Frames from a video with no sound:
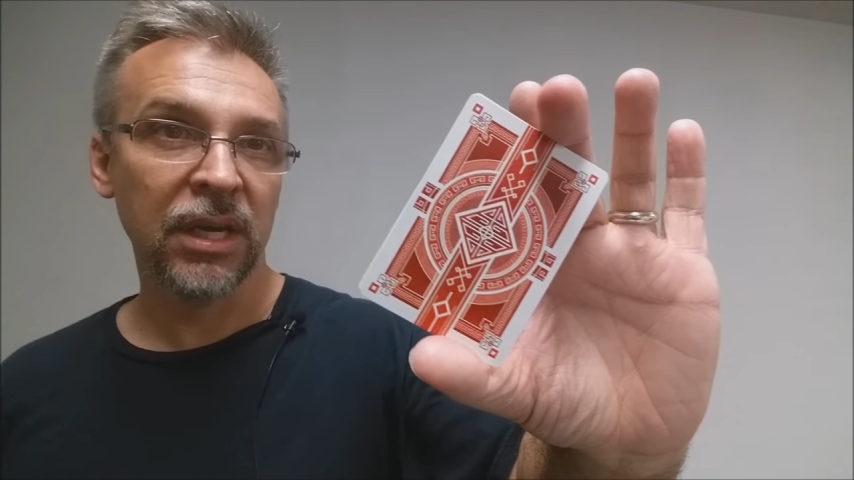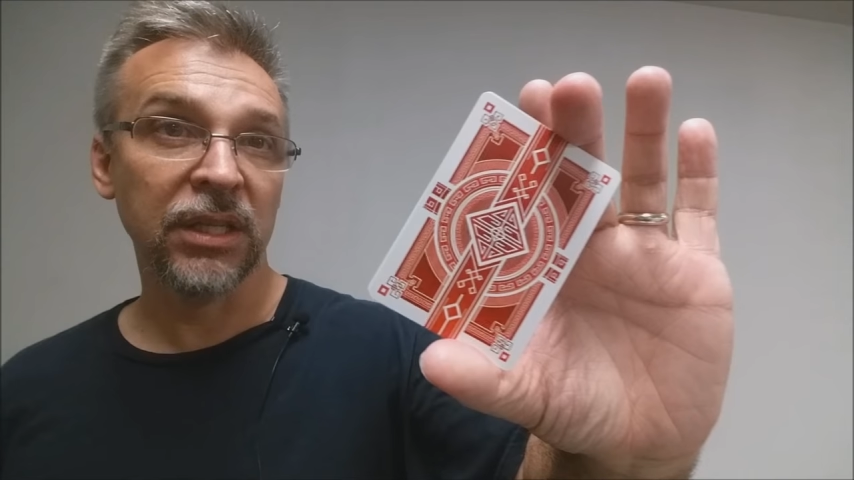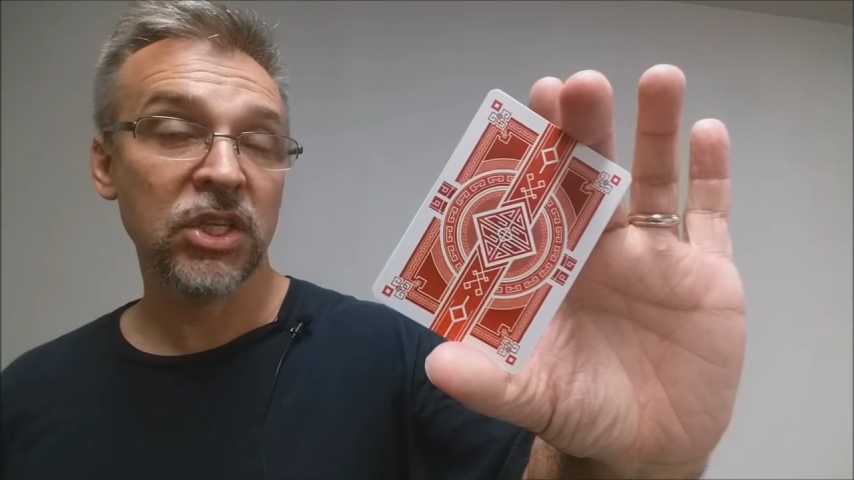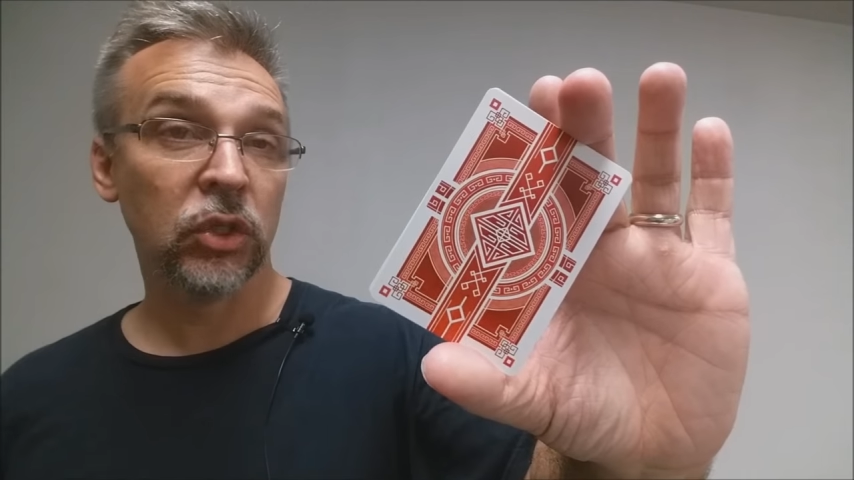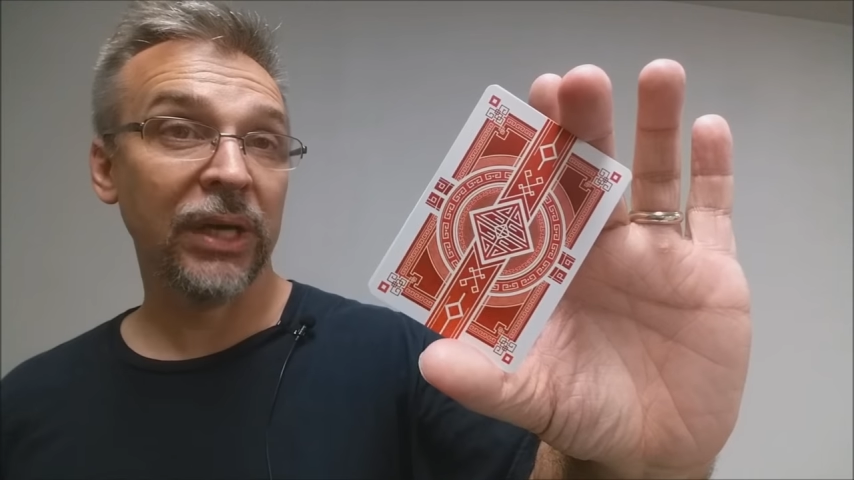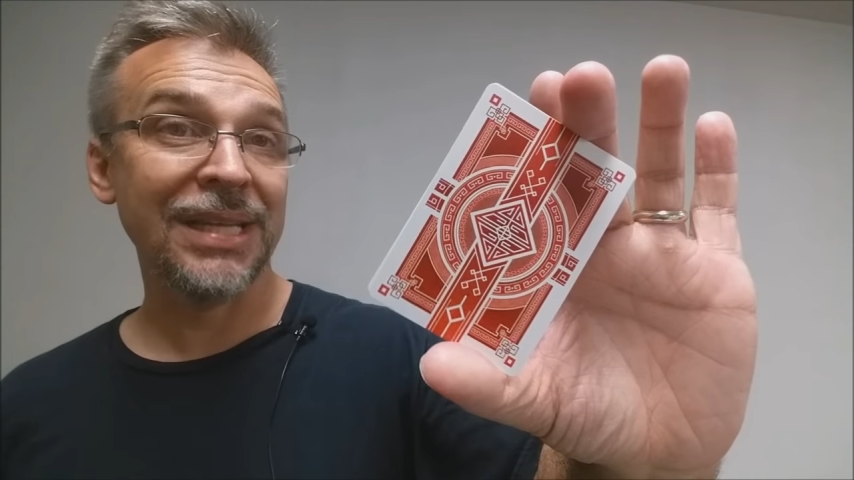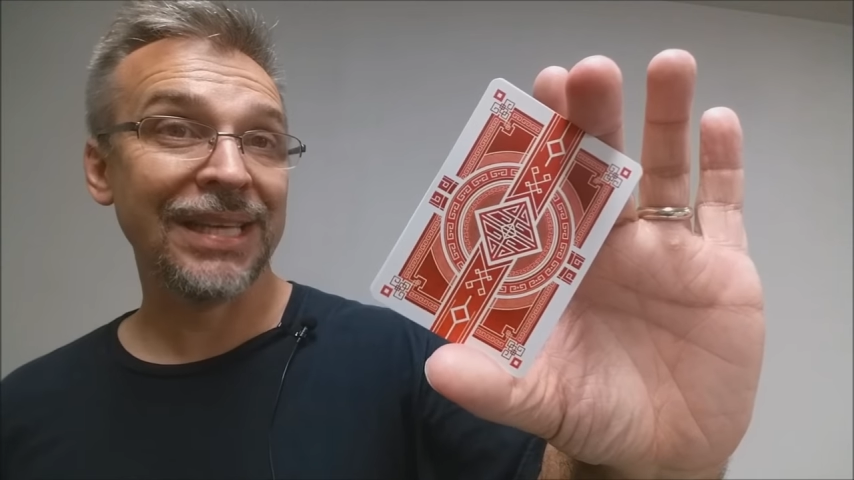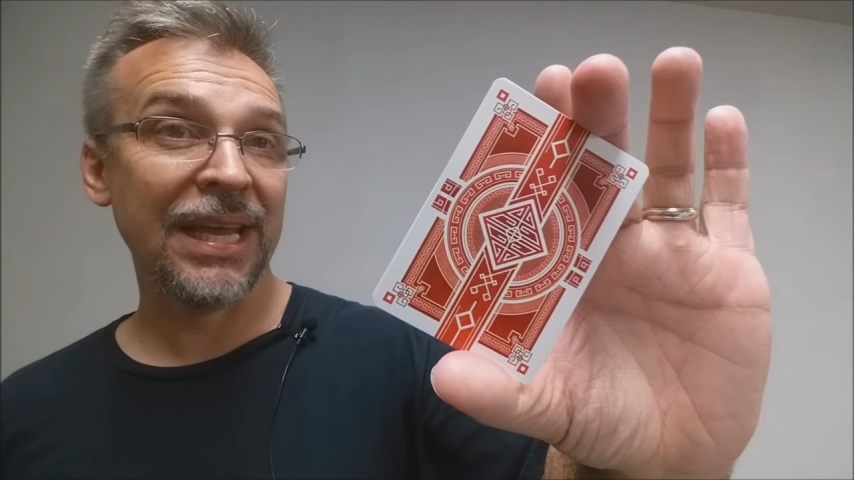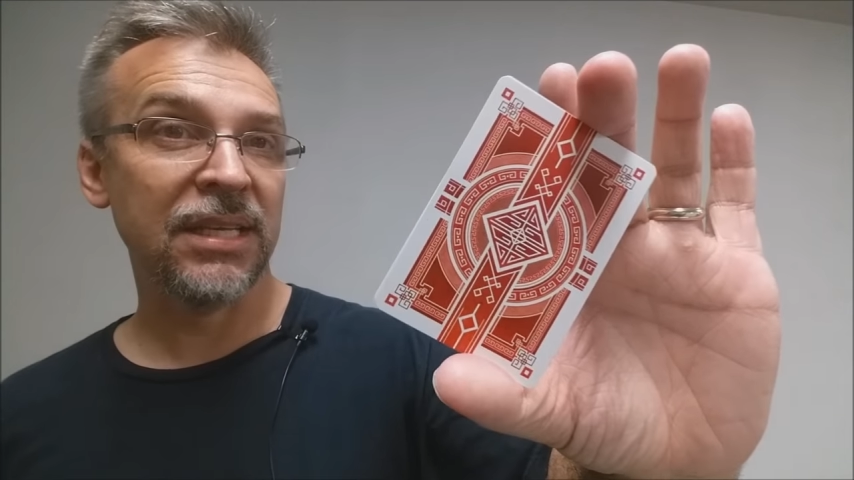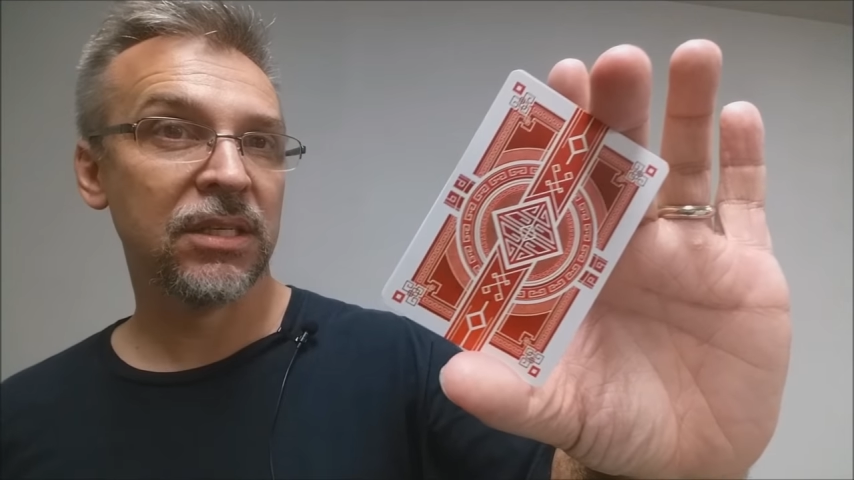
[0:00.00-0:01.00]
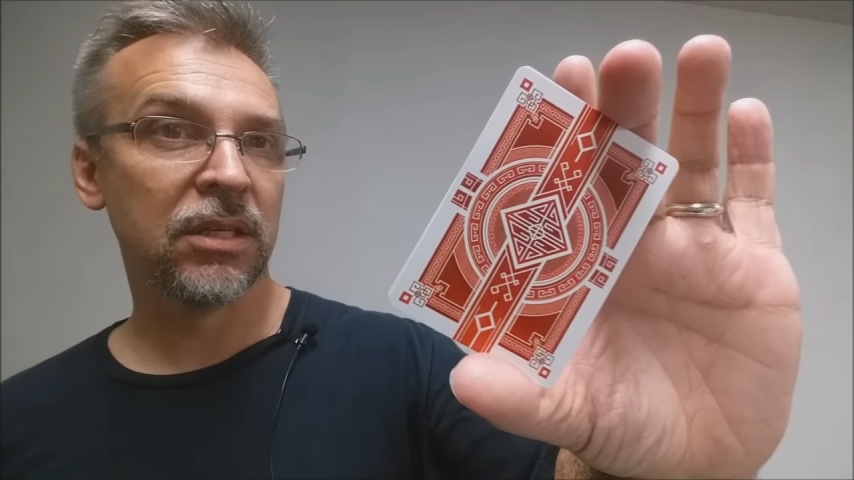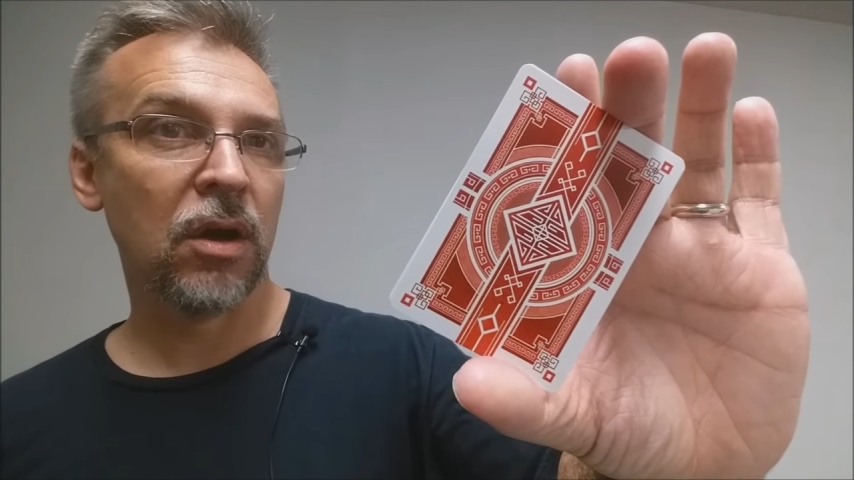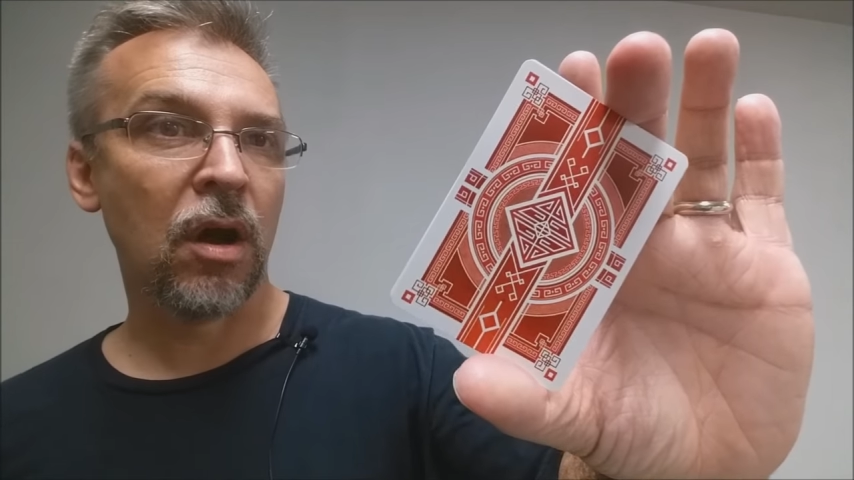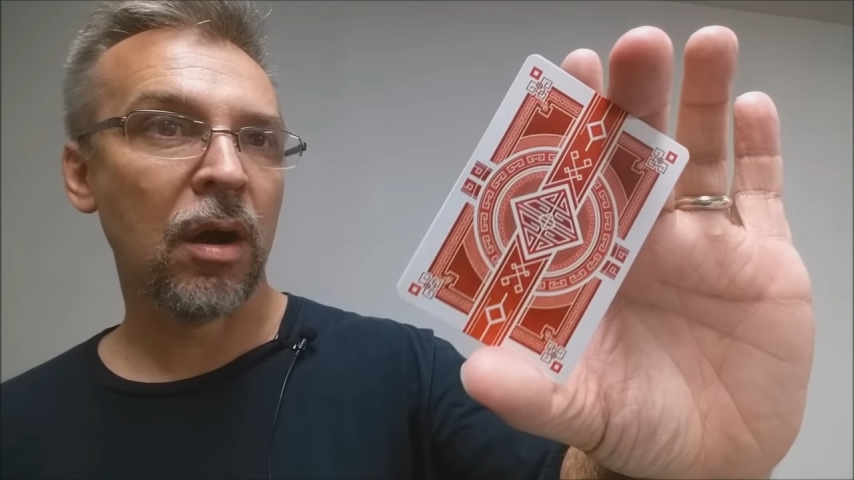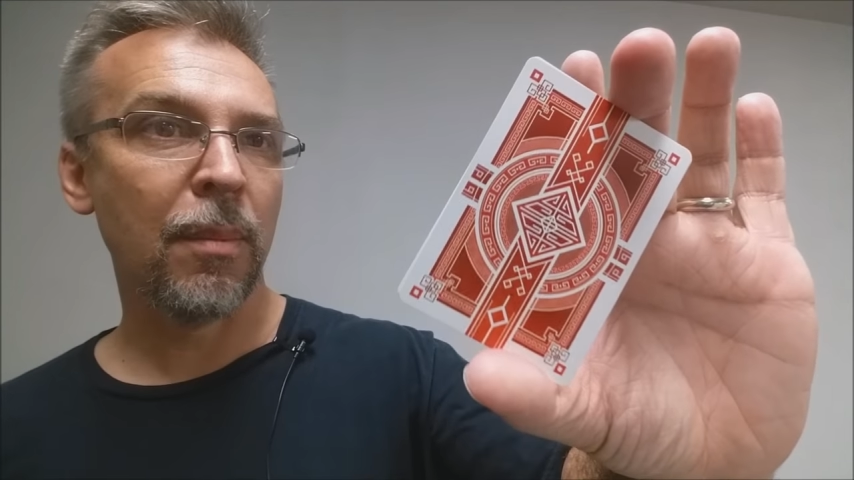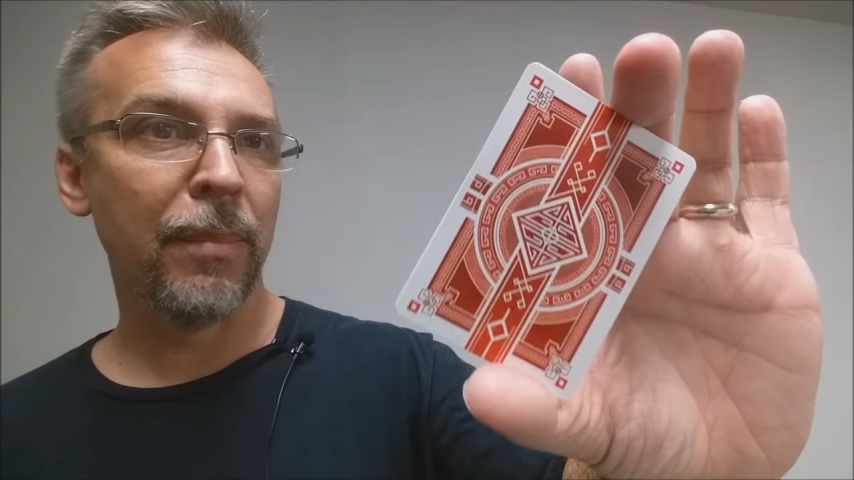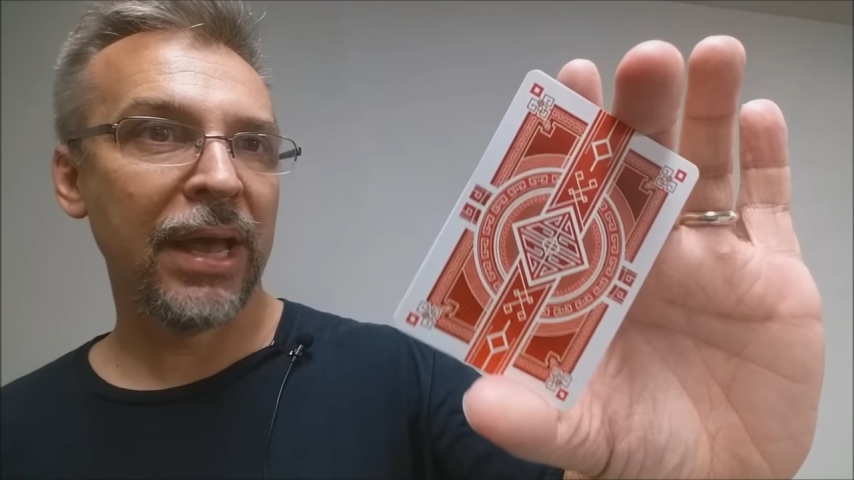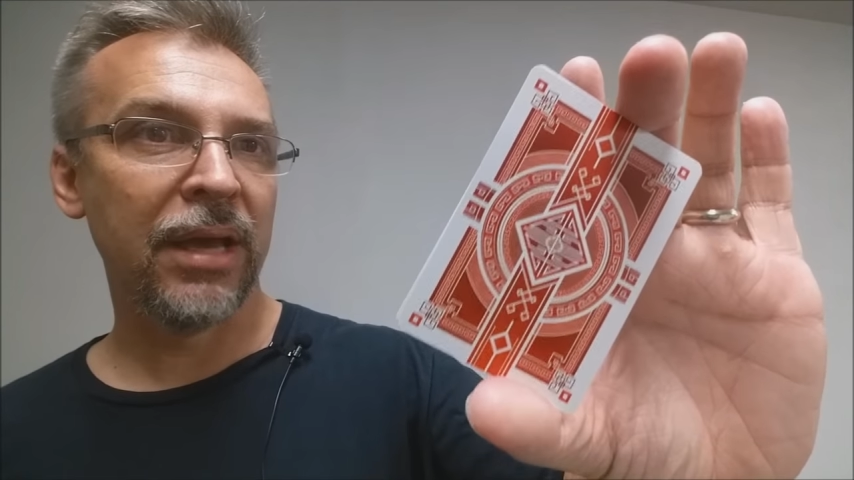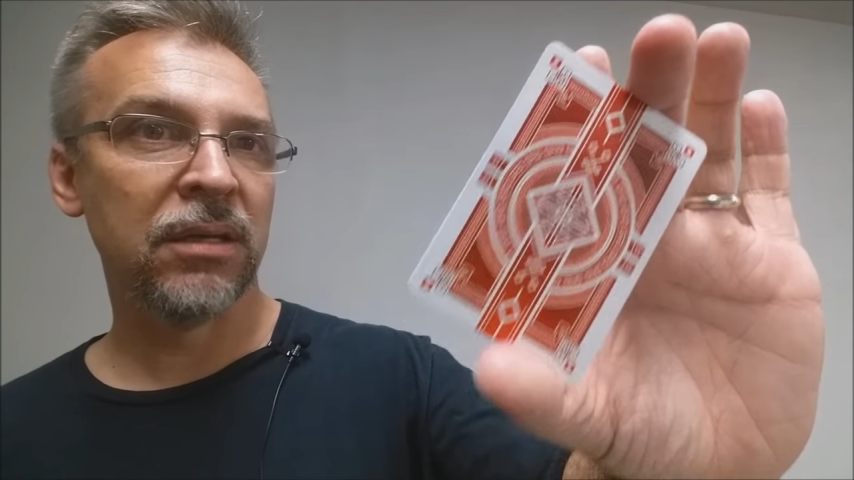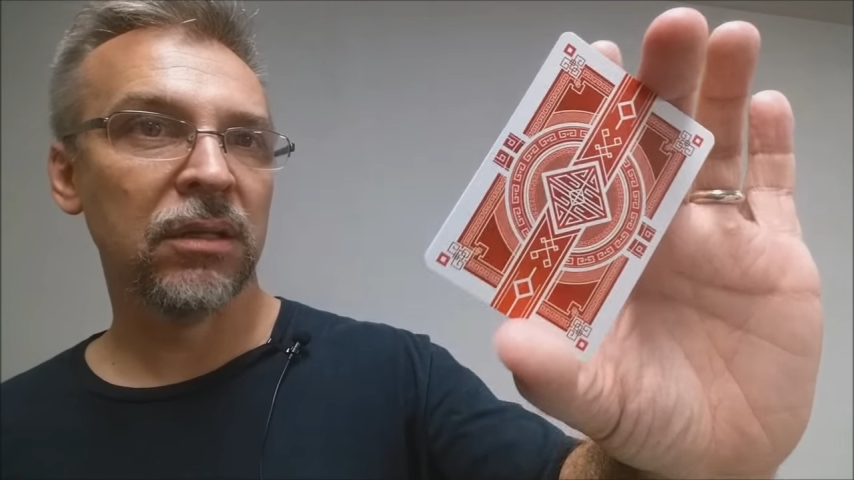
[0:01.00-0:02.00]
and this creates a cigar
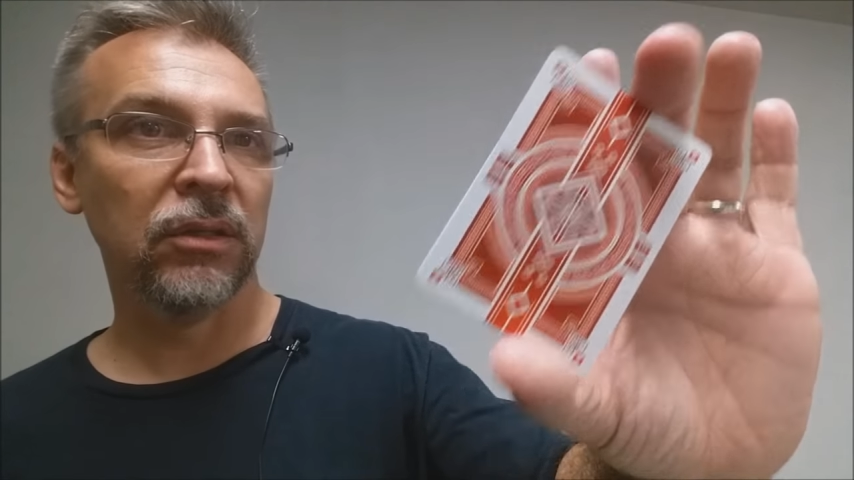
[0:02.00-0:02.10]
band